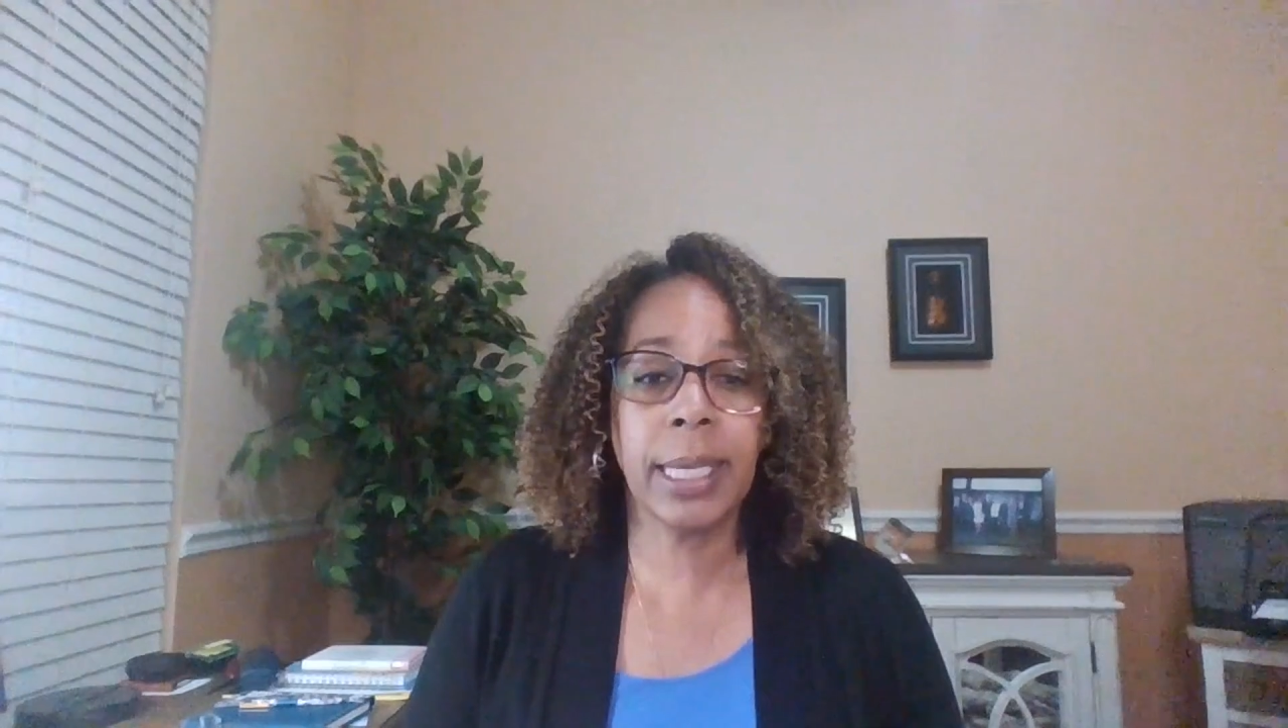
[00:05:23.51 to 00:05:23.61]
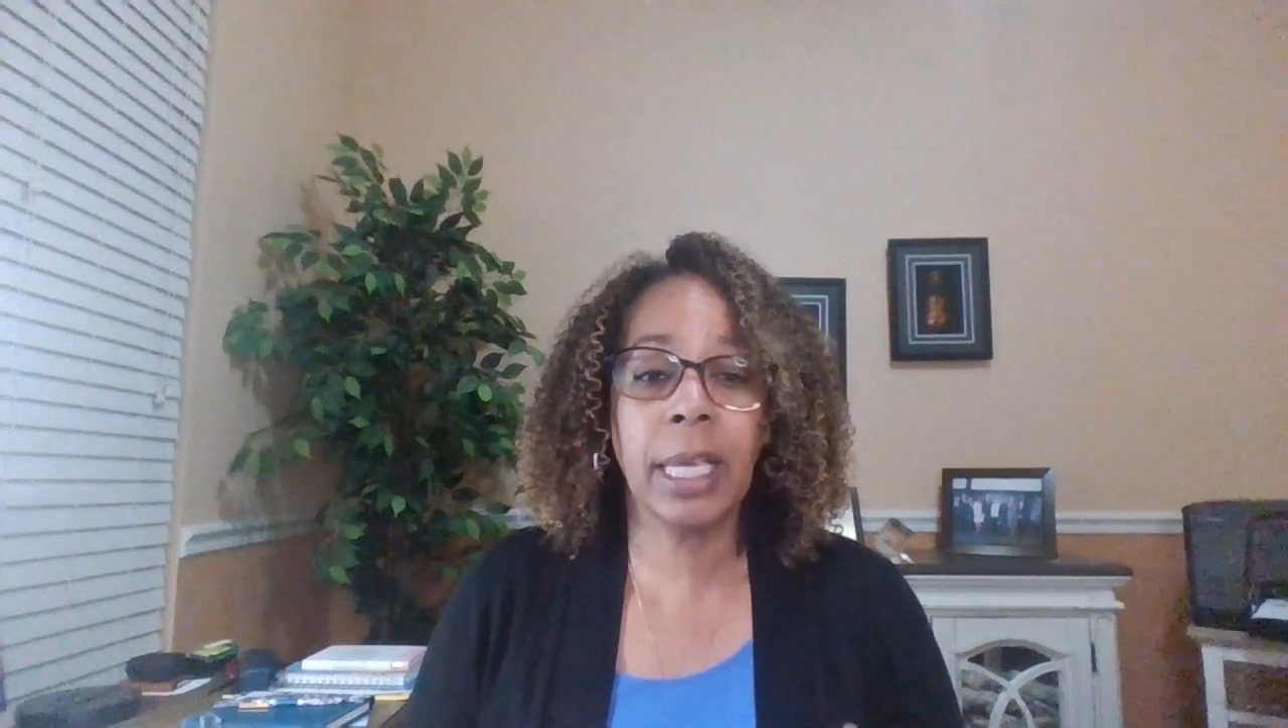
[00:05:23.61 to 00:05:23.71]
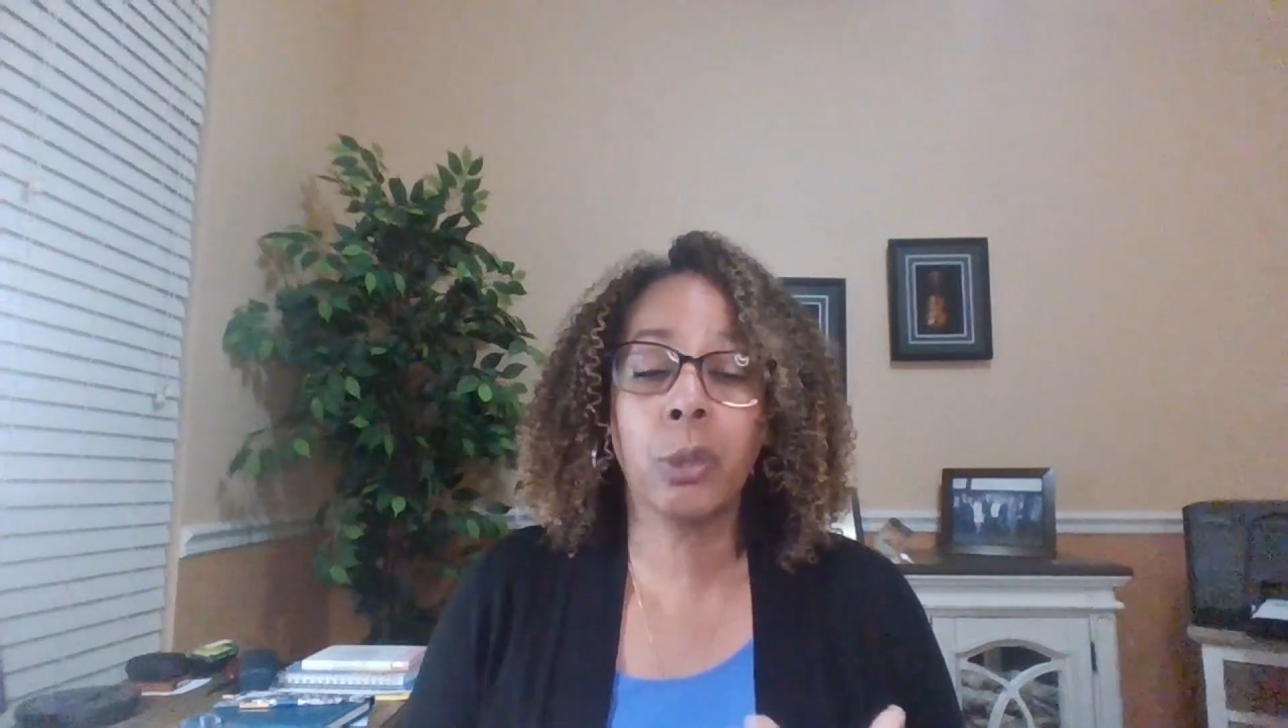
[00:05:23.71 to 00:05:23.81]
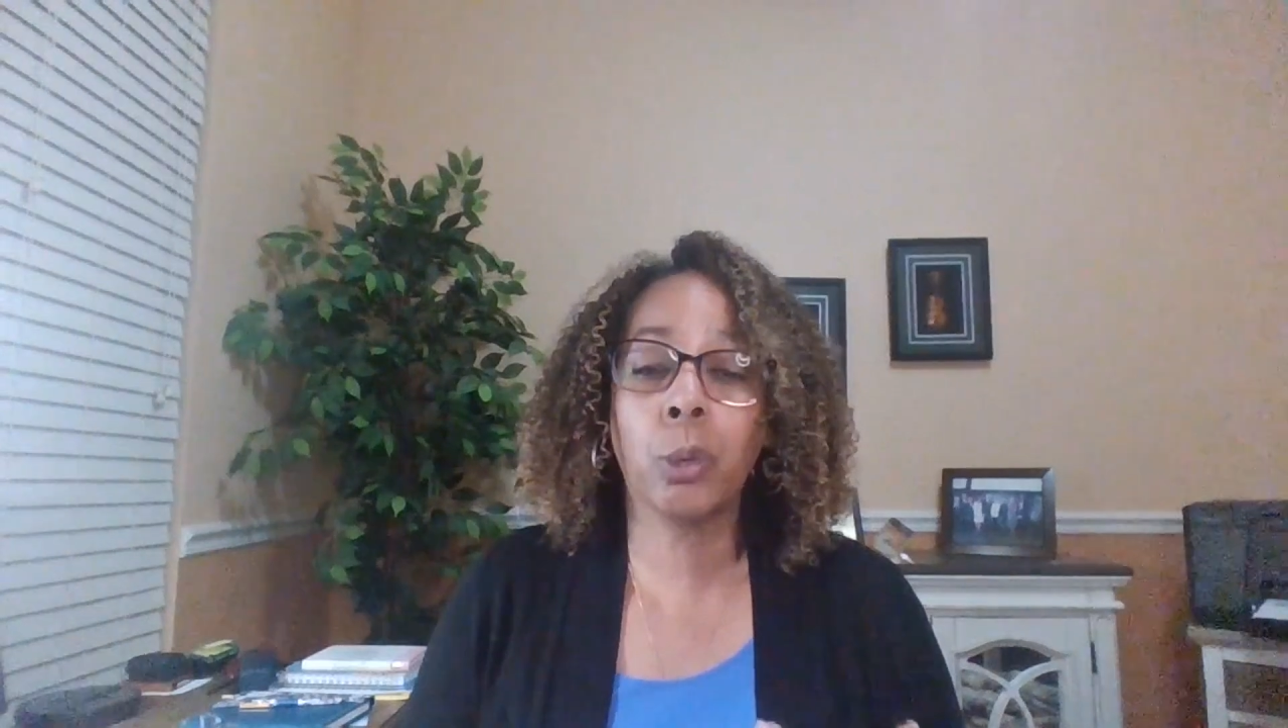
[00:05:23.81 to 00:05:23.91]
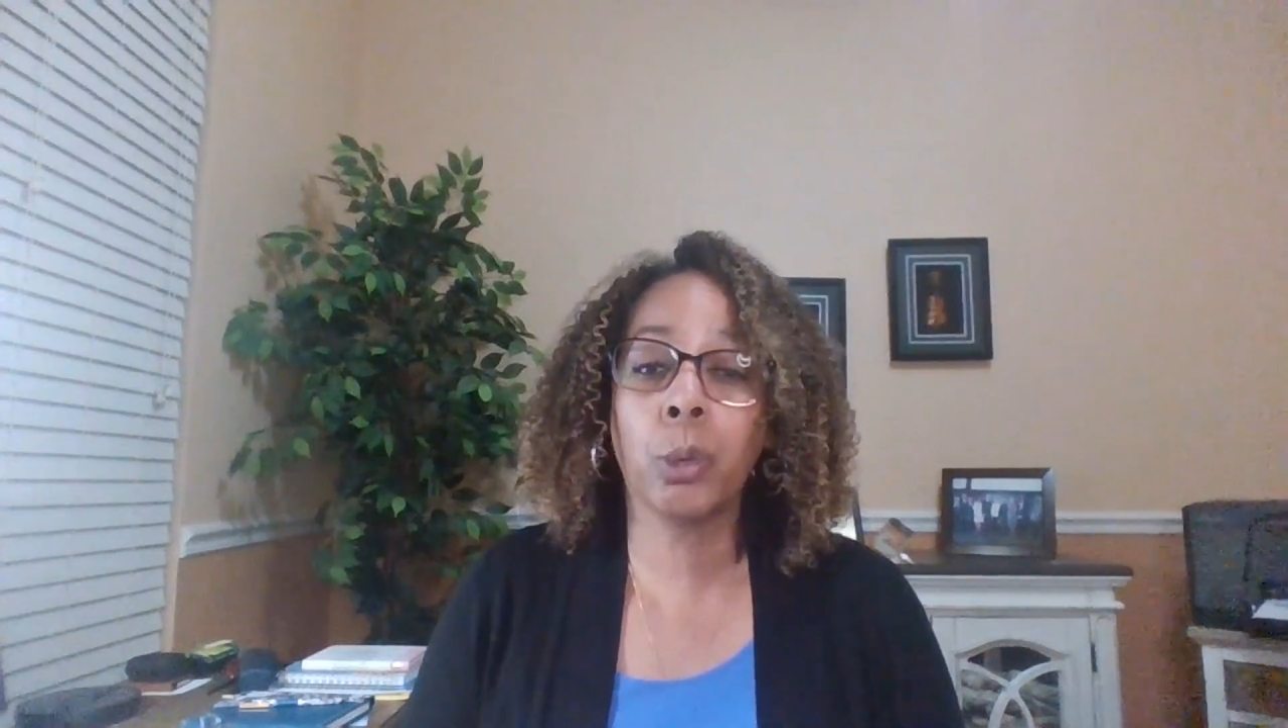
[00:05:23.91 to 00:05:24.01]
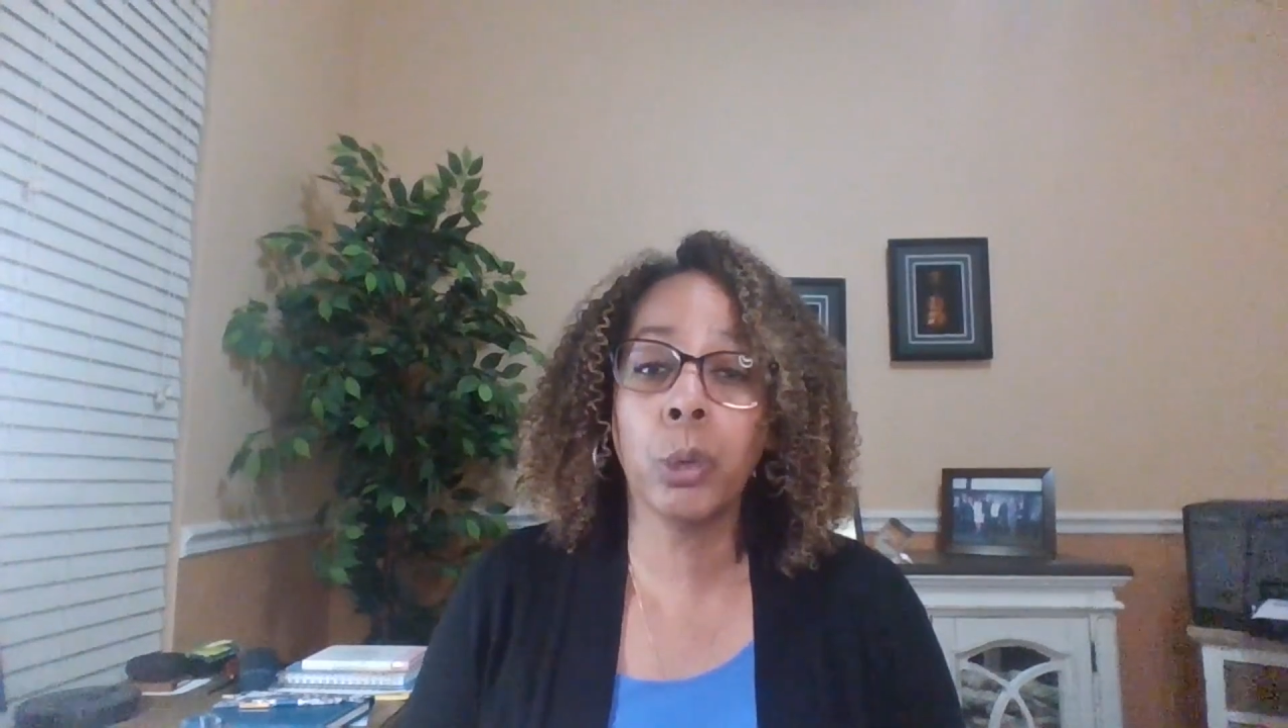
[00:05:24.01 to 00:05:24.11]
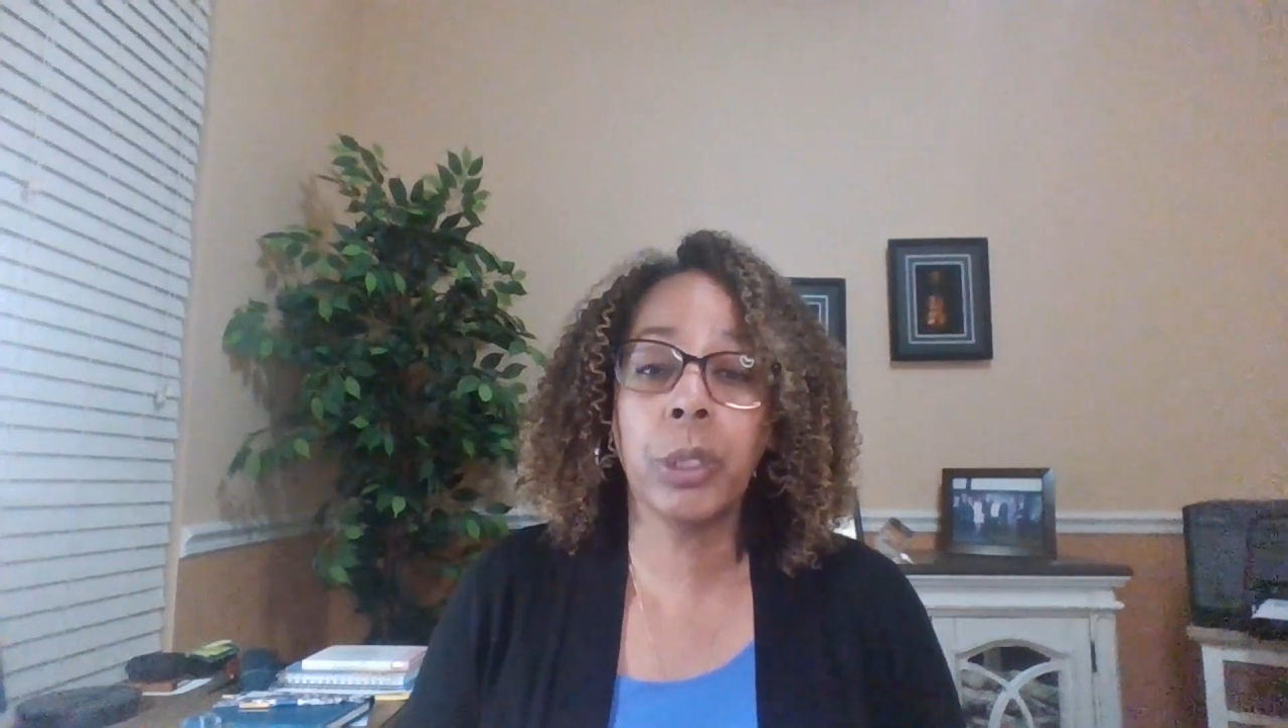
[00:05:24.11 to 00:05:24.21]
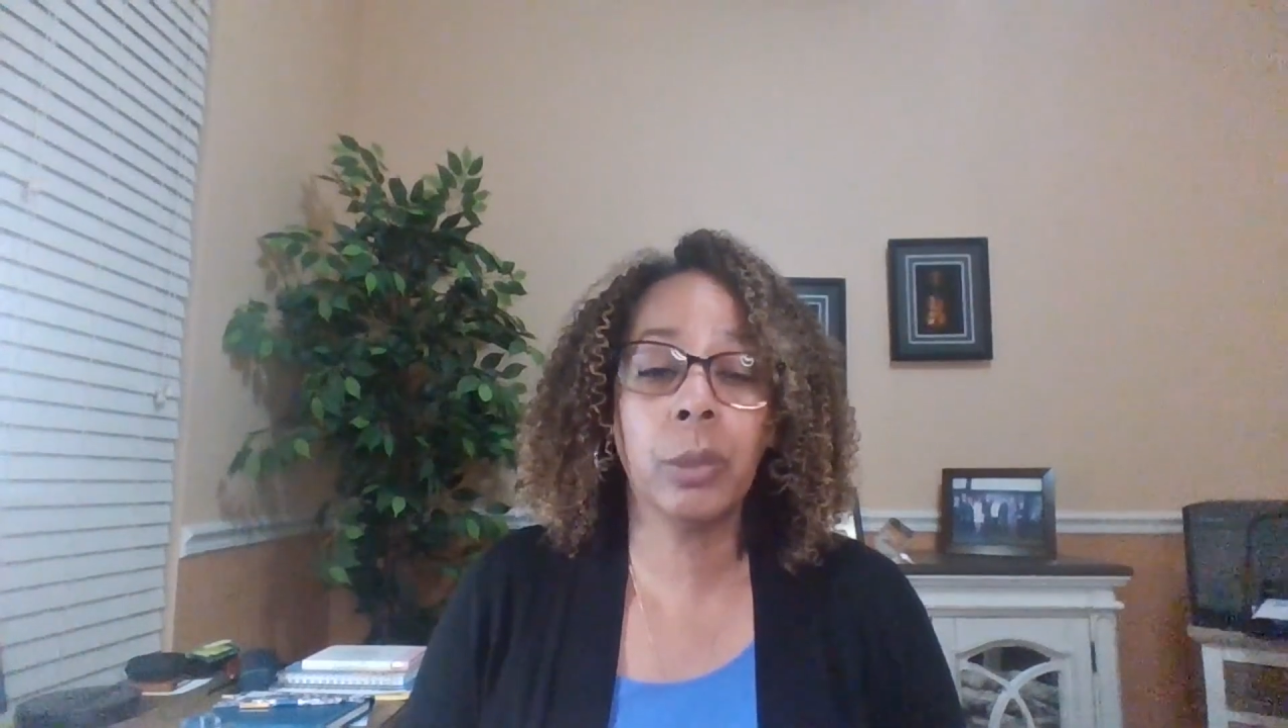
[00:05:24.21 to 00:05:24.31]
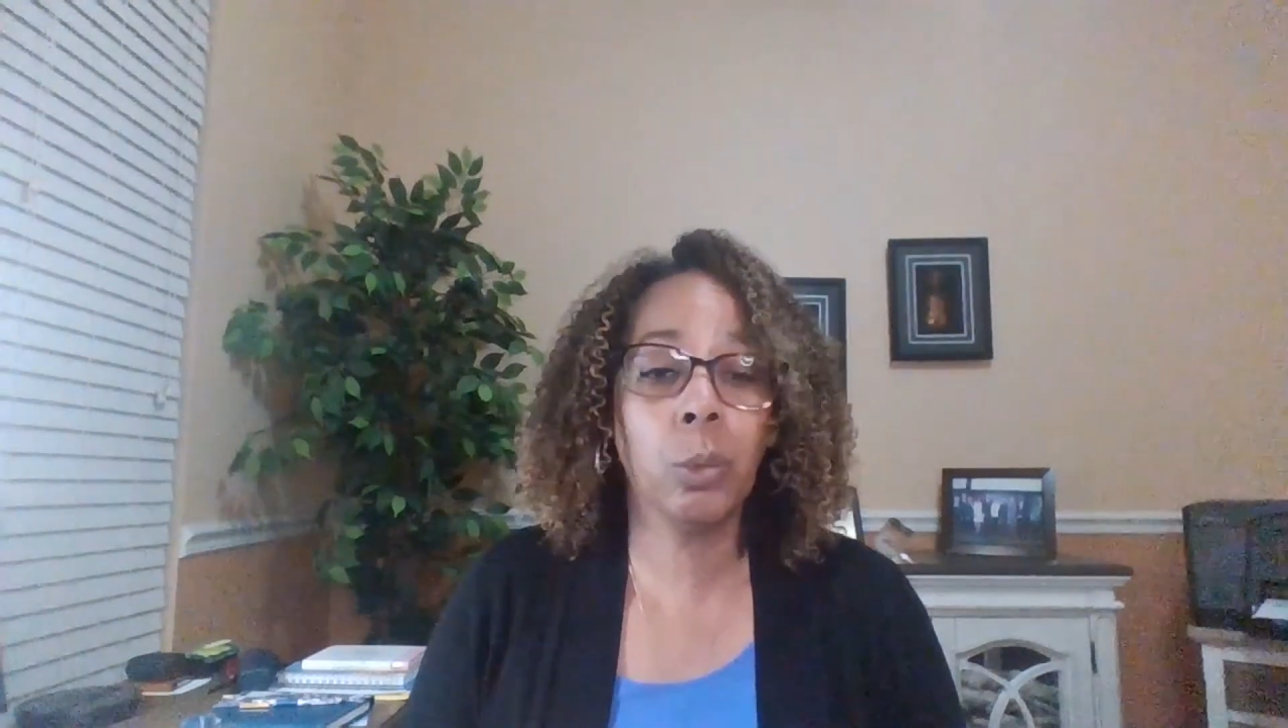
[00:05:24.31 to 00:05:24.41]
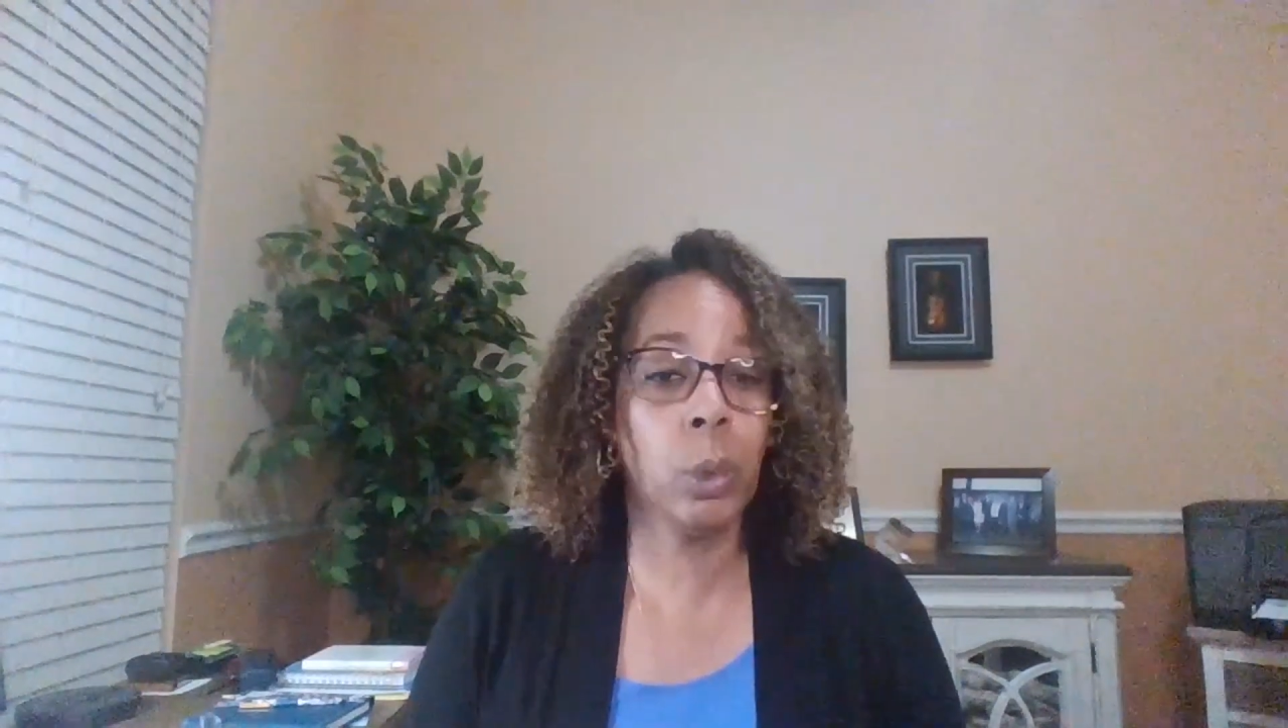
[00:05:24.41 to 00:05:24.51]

as rooted